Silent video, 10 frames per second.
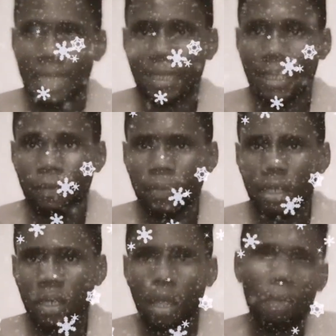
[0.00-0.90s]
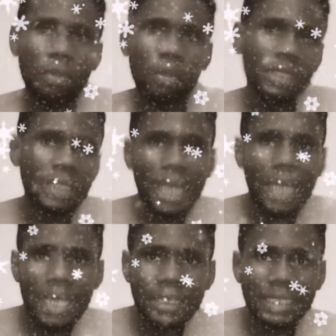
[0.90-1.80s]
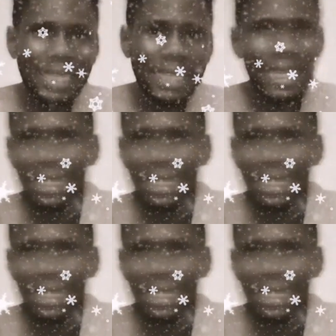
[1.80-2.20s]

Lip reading: them. But in the end, did I get the